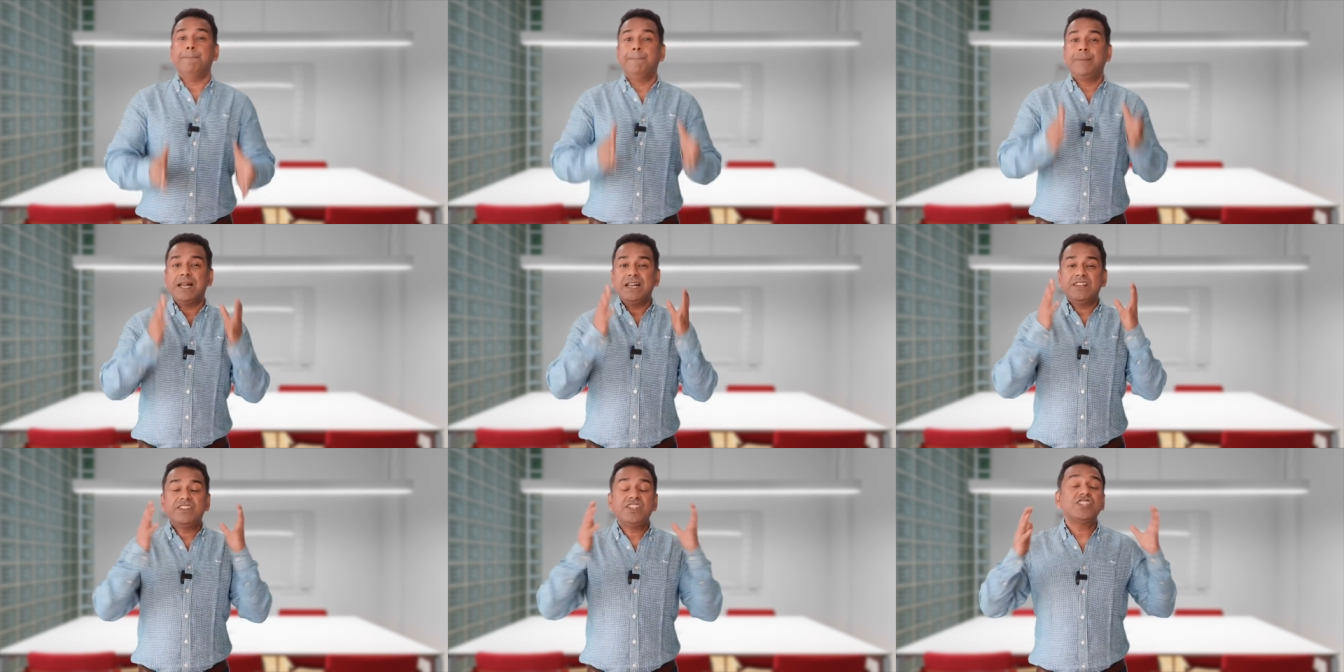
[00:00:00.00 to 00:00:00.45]

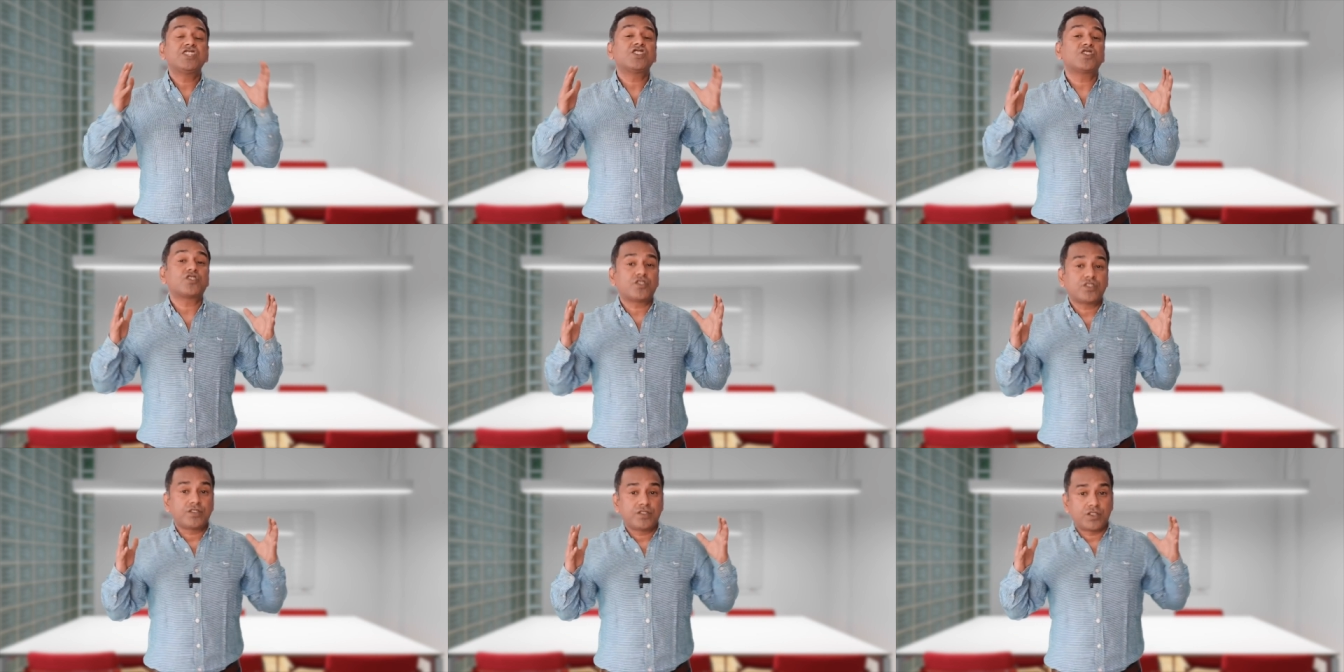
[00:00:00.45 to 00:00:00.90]
Build
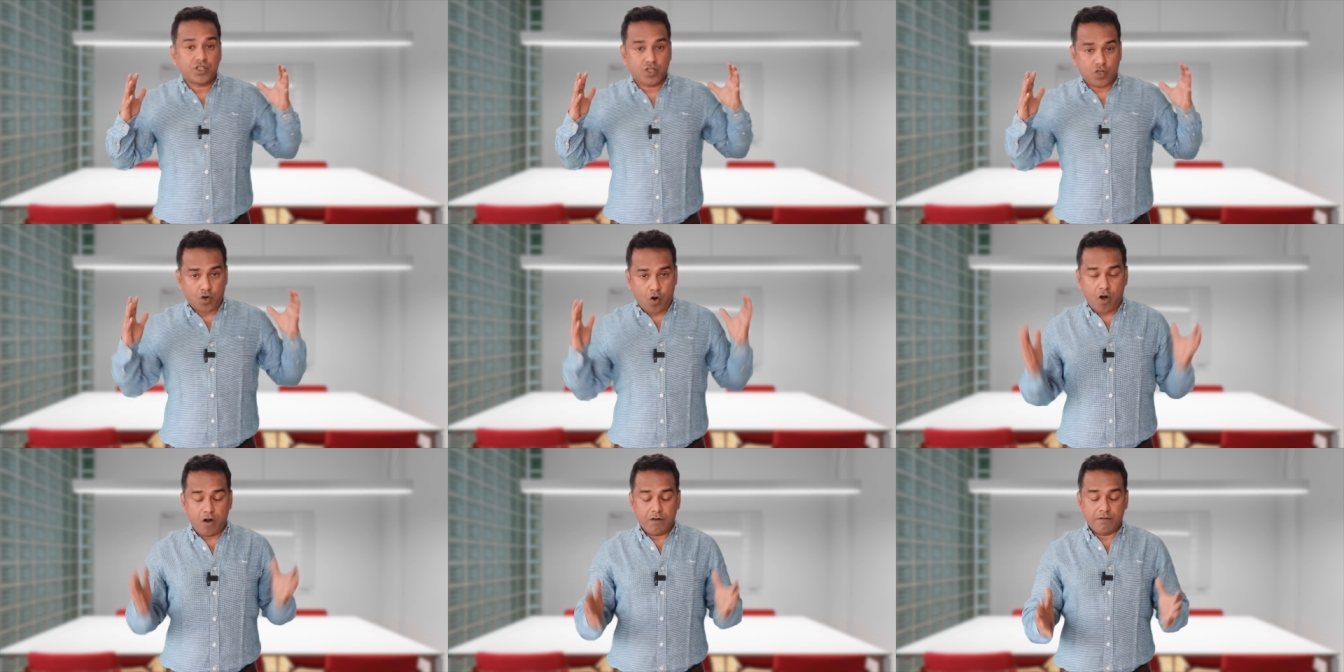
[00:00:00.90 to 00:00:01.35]
these
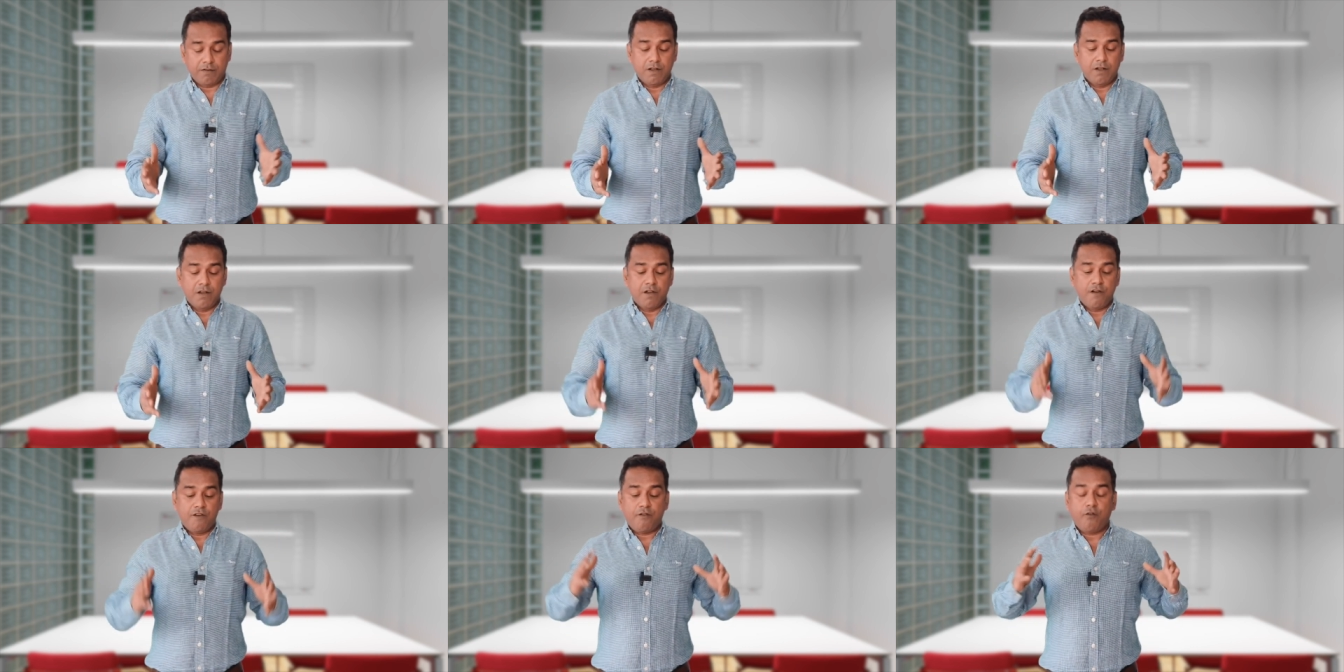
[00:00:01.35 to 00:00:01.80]
strong
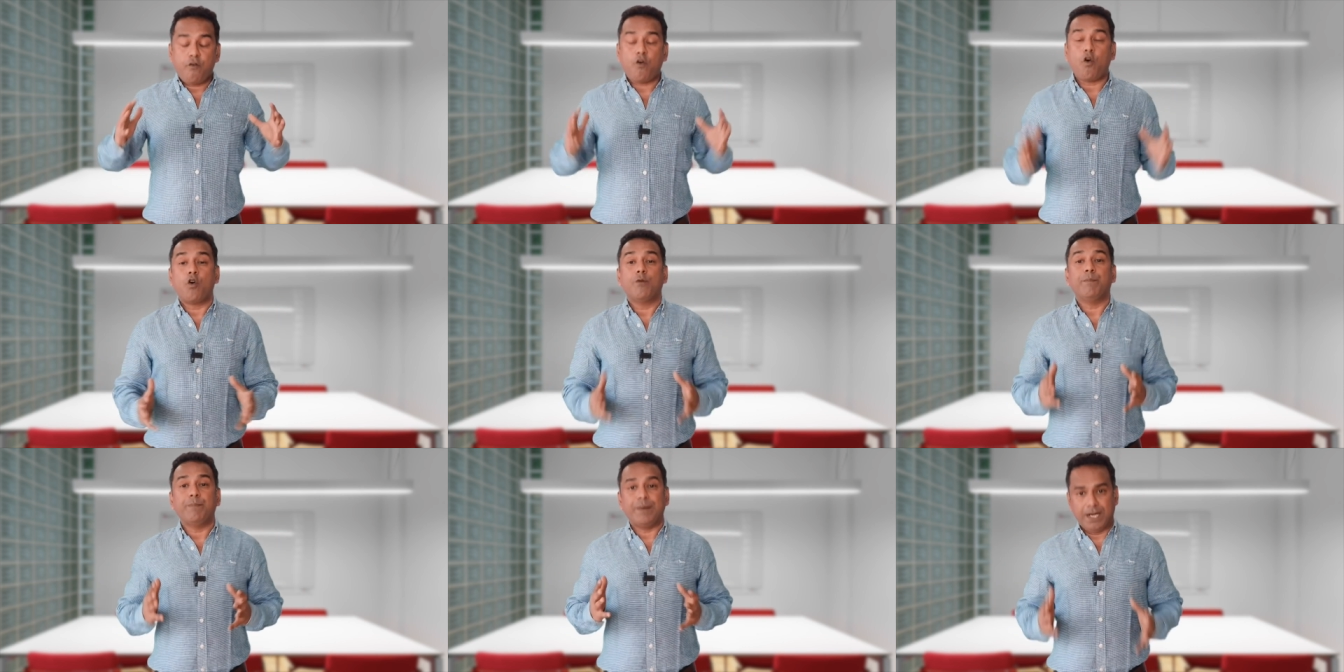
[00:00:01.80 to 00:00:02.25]

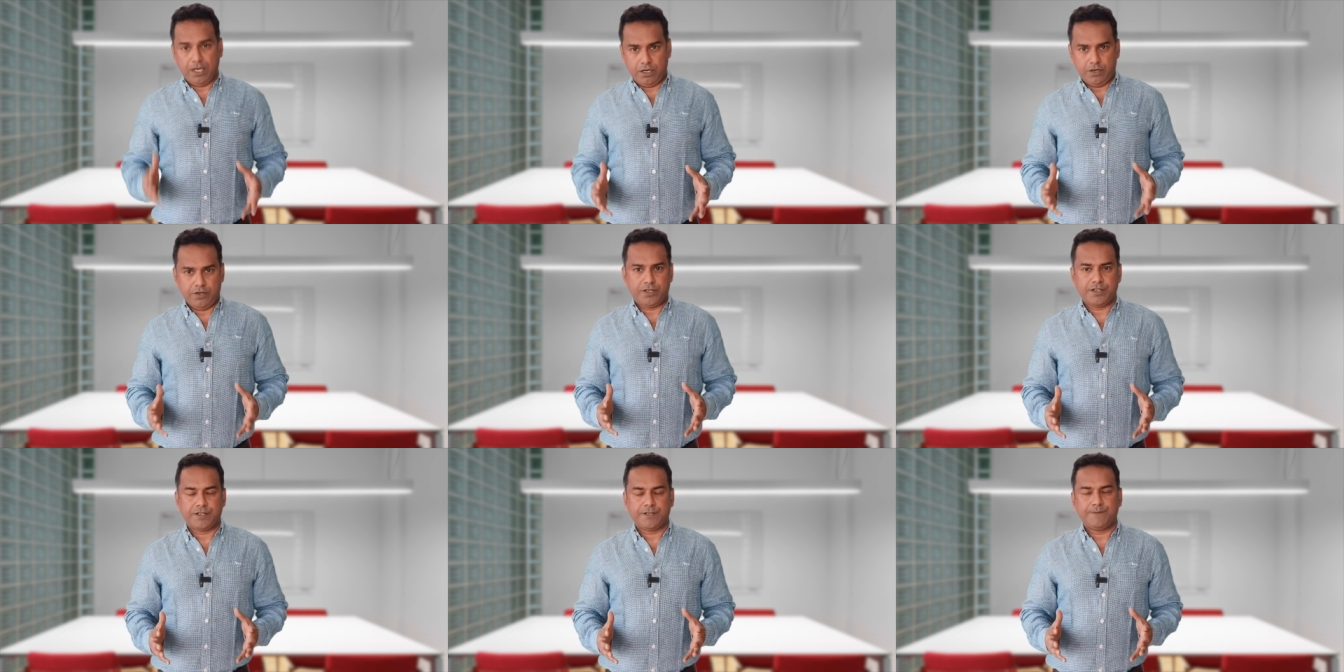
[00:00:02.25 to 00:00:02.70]
four
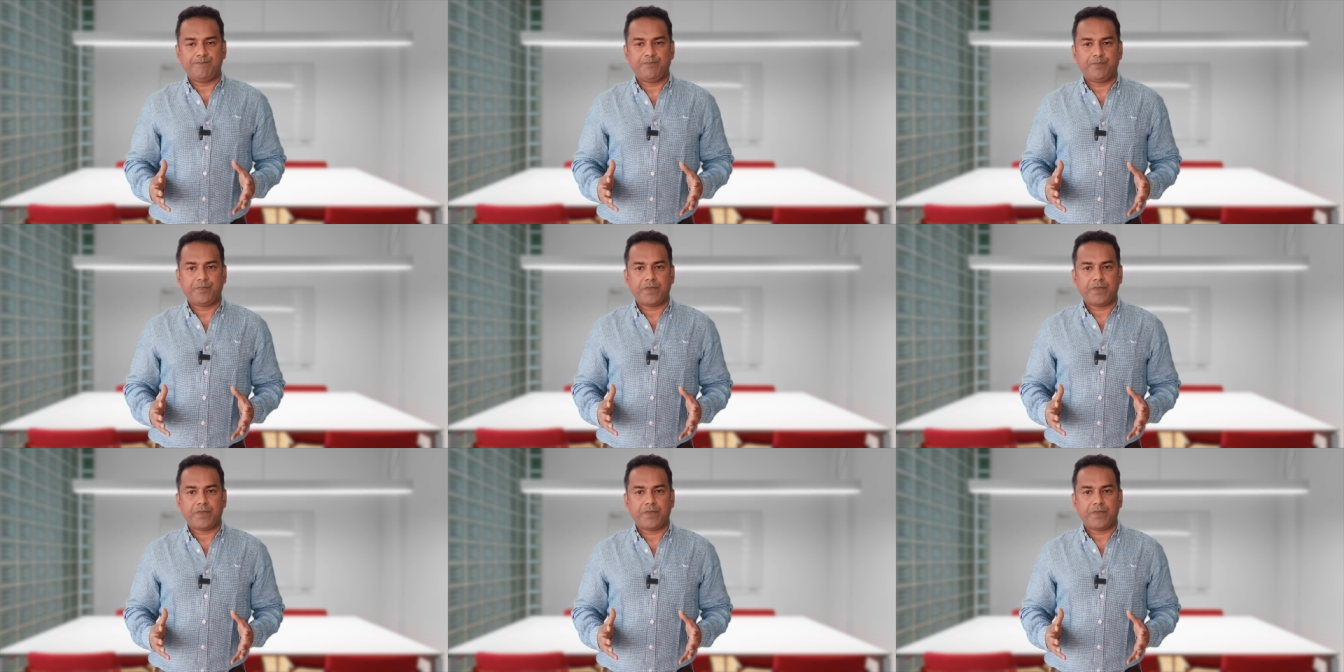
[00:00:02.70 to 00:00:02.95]
pillars